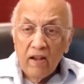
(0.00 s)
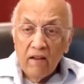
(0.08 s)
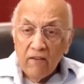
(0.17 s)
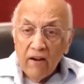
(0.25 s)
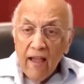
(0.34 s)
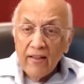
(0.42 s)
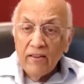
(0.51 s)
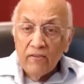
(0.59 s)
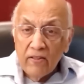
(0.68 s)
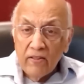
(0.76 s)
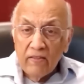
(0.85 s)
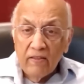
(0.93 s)
they never had the
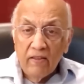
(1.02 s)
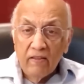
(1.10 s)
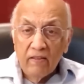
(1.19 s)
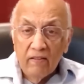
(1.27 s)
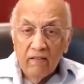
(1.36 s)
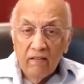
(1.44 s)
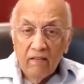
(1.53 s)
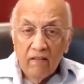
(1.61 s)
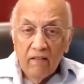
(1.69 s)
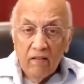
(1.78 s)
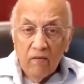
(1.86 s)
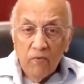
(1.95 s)
real thing.
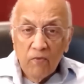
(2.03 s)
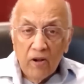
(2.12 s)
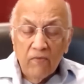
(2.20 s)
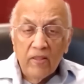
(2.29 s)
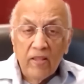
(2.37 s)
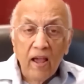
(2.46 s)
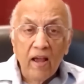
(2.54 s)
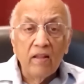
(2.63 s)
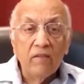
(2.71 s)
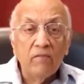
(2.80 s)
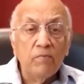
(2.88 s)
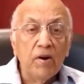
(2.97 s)
Whatever they
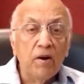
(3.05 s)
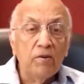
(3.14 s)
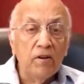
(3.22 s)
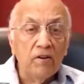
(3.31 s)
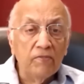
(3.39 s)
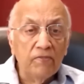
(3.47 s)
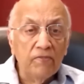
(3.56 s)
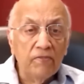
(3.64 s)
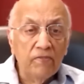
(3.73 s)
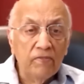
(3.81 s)
had, they were proud of.